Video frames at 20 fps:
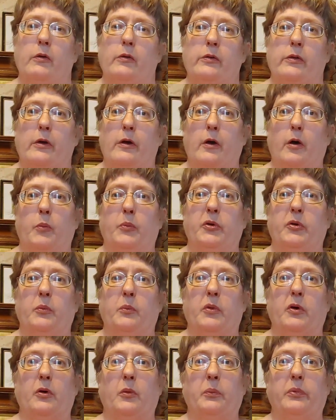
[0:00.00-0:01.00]
to help you
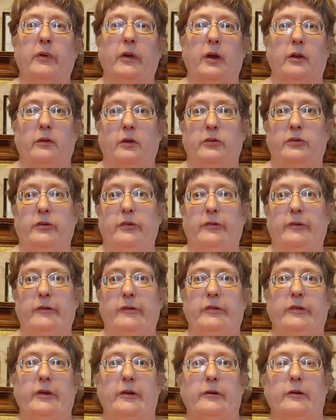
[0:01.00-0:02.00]
meal plan lunches
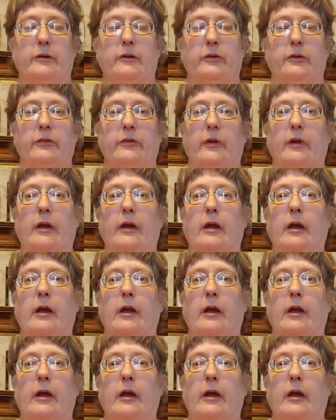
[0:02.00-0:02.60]
and dinners